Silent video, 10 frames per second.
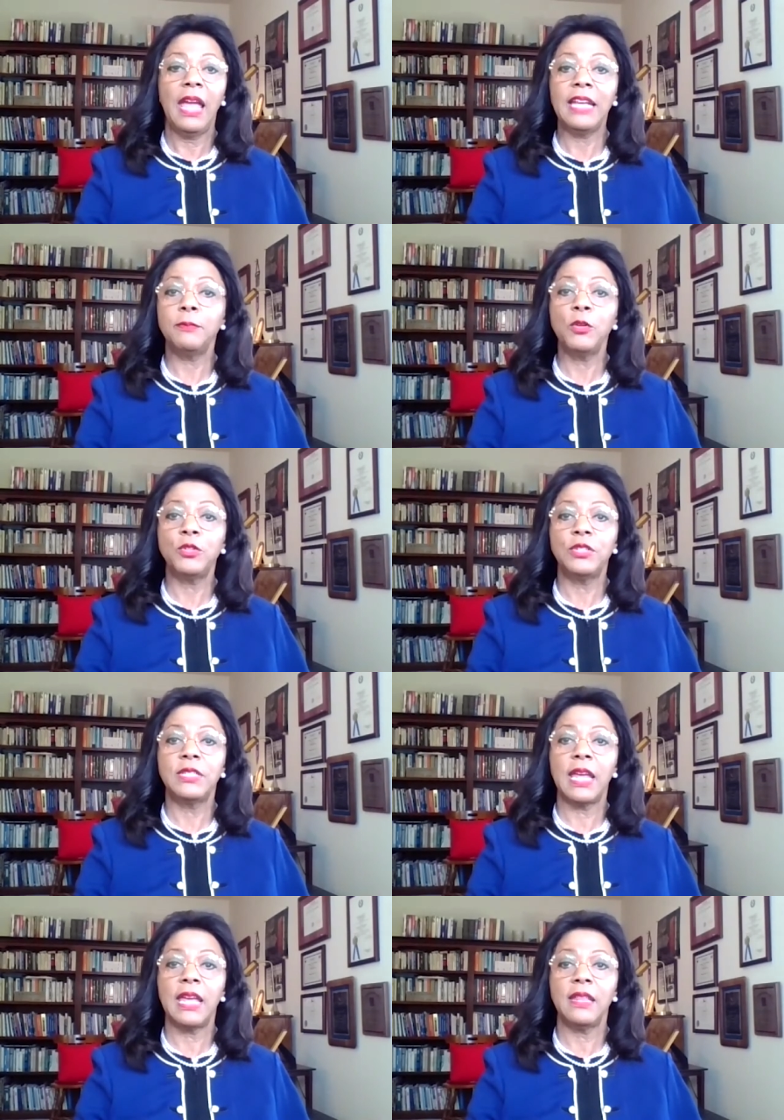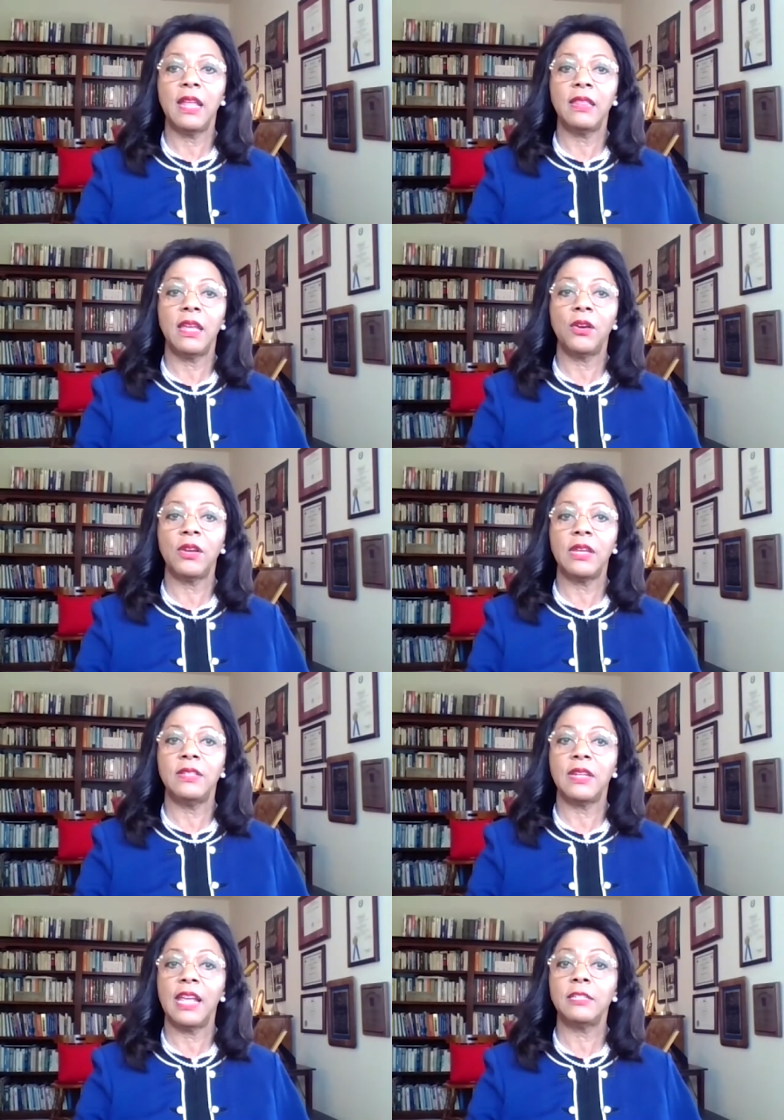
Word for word: Experts are saying that there is an